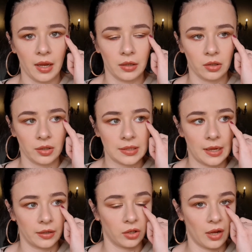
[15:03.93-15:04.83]
it looks
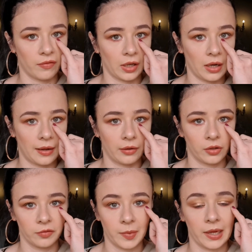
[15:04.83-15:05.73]
like you have a cloud
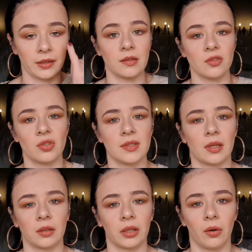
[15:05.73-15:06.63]
of blackness just
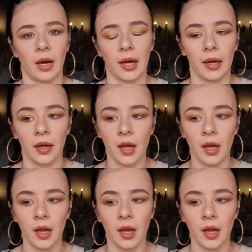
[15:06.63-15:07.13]
under your eye.